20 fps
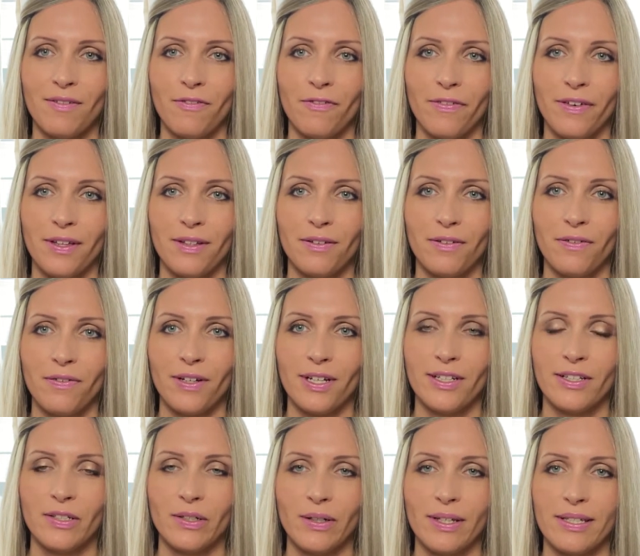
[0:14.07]
Feel free
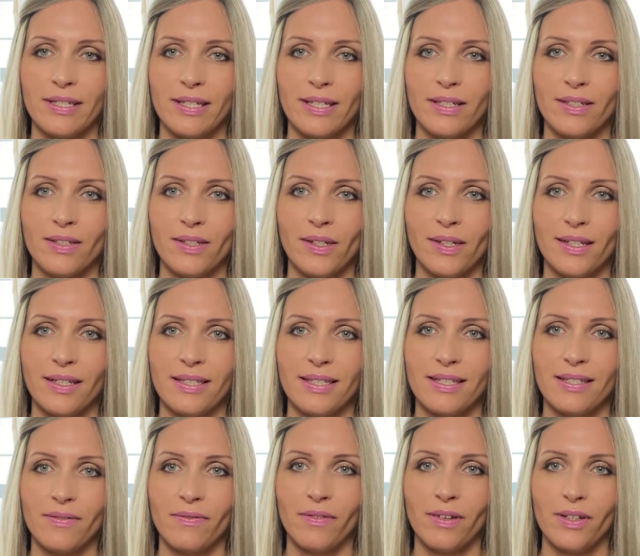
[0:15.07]
to listen to
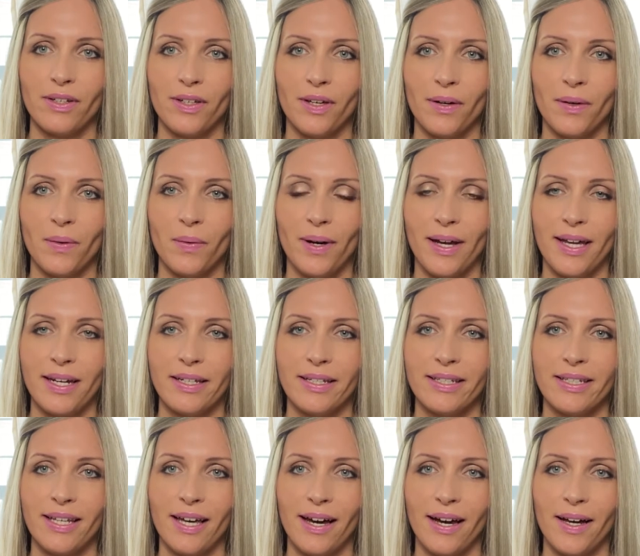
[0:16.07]
this video
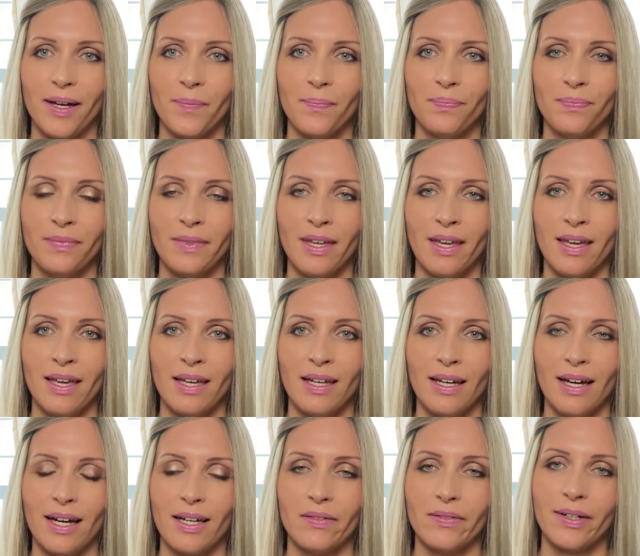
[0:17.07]
anytime.
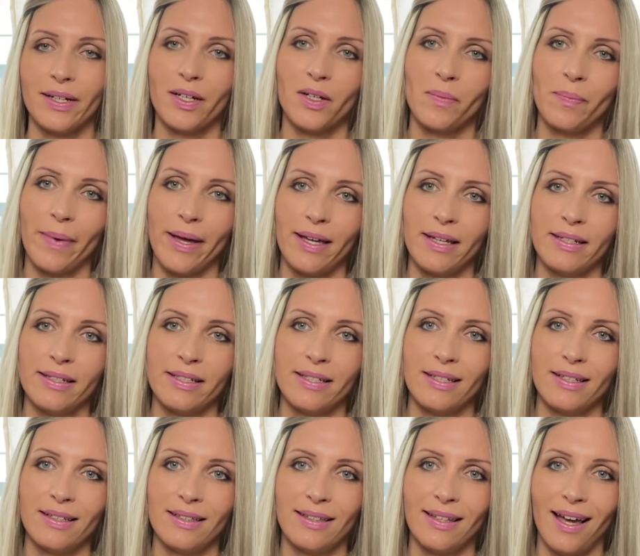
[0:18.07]
I recommend
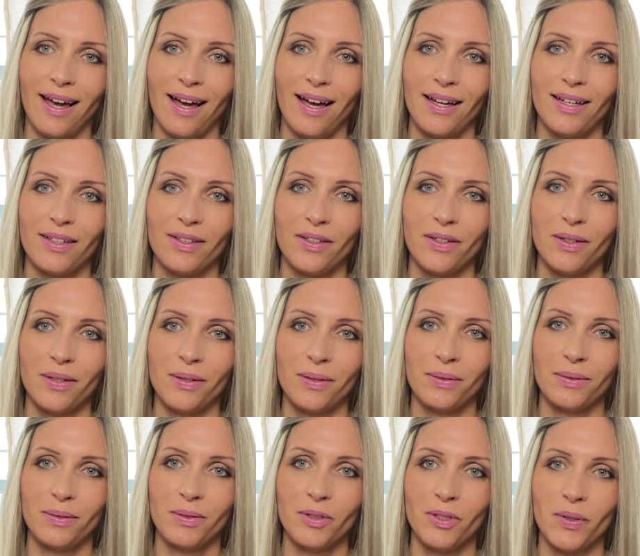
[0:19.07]
that
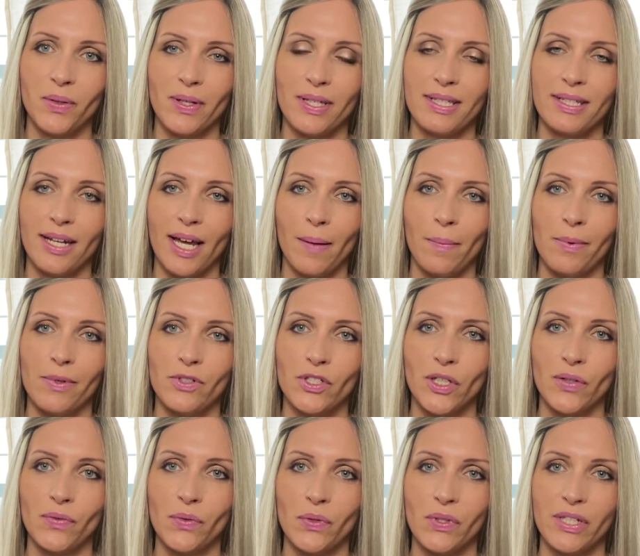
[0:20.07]
you do establish a
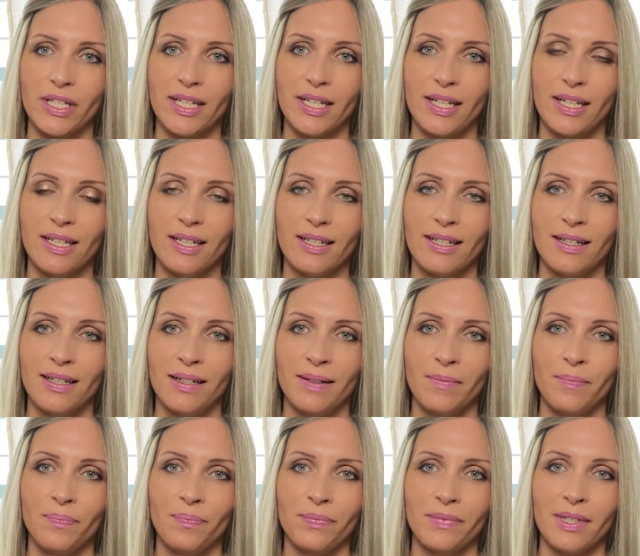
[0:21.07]
routine.
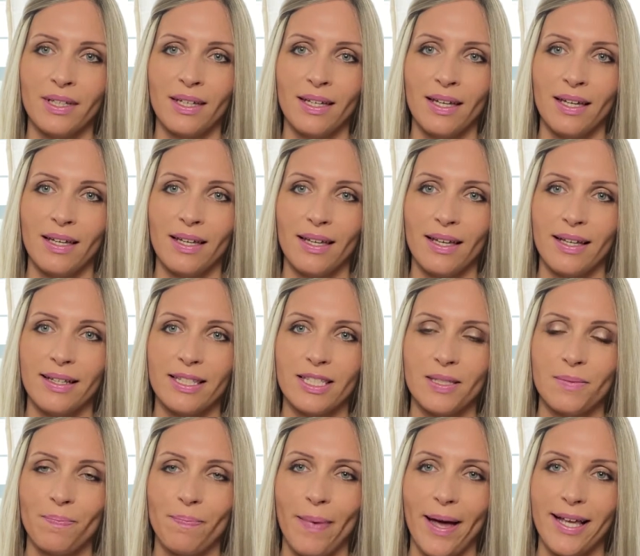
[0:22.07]
It's
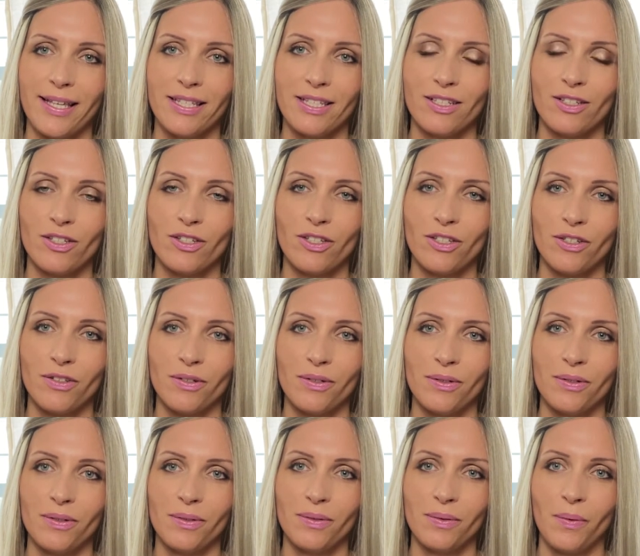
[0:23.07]
best
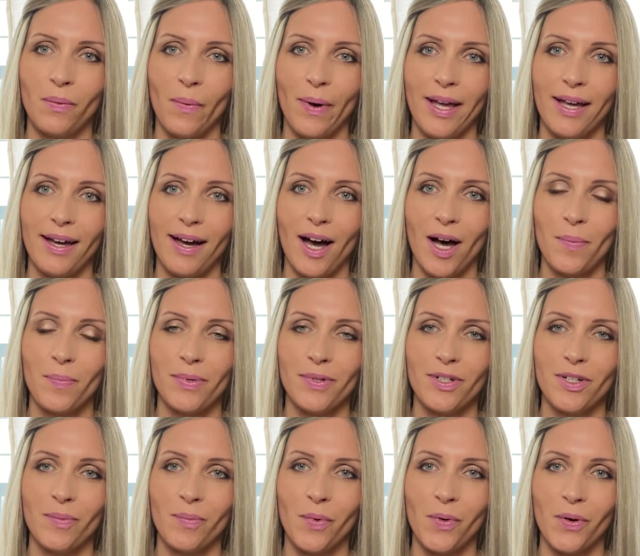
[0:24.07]
to wake up in
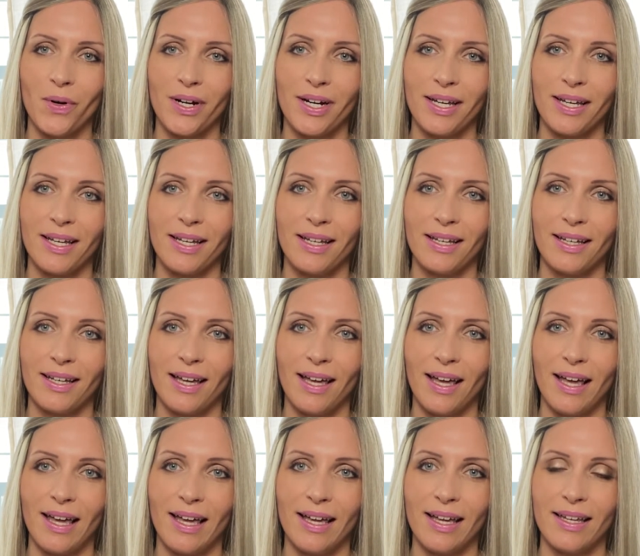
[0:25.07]
the morning
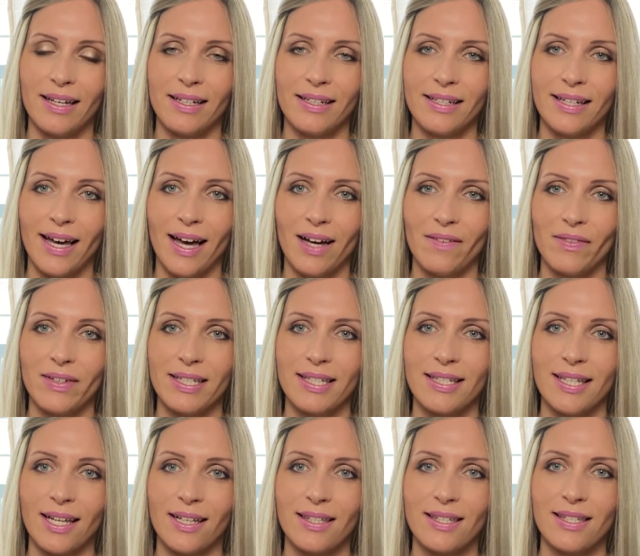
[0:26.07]
and have a
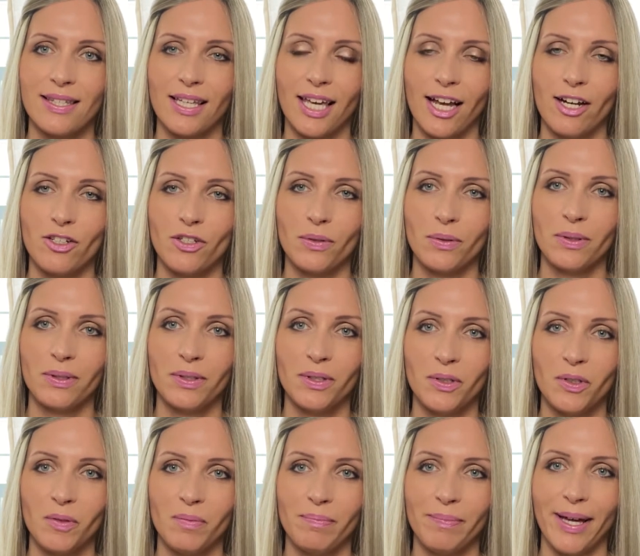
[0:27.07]
set schedule to
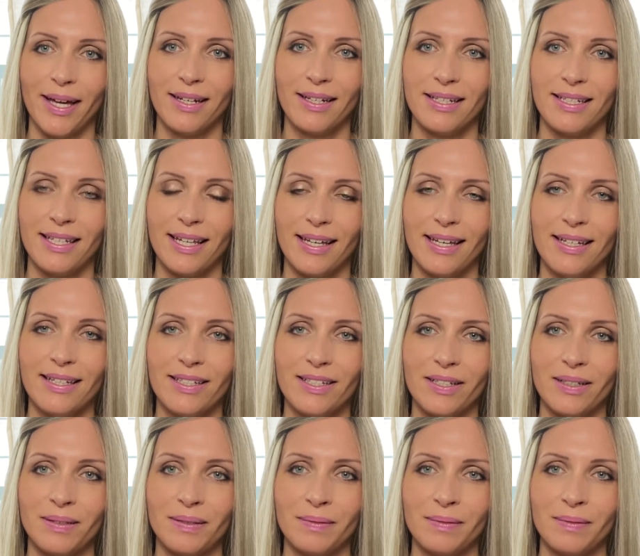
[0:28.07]
meditate.